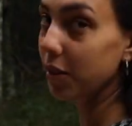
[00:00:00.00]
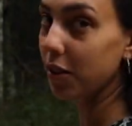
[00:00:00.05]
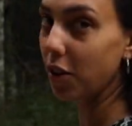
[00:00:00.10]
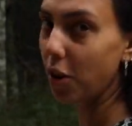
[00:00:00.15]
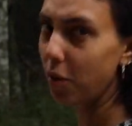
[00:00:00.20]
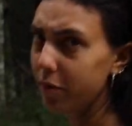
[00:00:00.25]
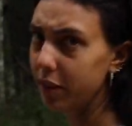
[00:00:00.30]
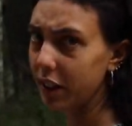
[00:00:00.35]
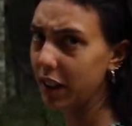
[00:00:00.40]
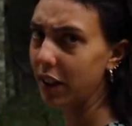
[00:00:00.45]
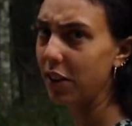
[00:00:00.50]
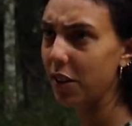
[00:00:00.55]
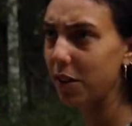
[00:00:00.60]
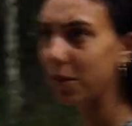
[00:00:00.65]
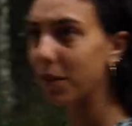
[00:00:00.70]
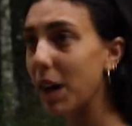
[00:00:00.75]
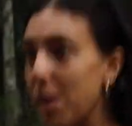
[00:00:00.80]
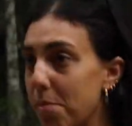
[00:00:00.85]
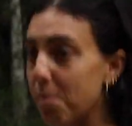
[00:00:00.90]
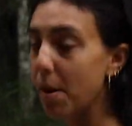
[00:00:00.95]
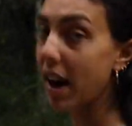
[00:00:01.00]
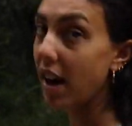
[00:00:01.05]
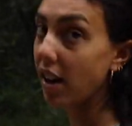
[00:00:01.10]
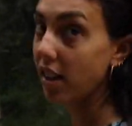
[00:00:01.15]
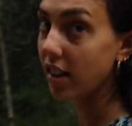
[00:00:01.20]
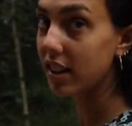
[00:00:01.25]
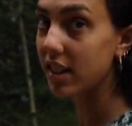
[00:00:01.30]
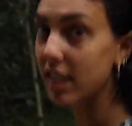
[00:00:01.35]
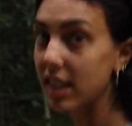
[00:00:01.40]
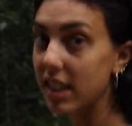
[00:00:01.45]
hopefully on the right
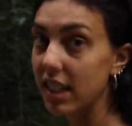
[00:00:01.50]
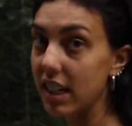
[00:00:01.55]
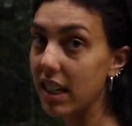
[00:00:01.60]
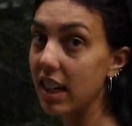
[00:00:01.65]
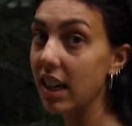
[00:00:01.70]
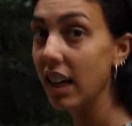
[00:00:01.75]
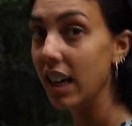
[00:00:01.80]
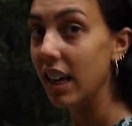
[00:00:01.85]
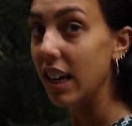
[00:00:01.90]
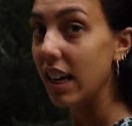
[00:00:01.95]
path to see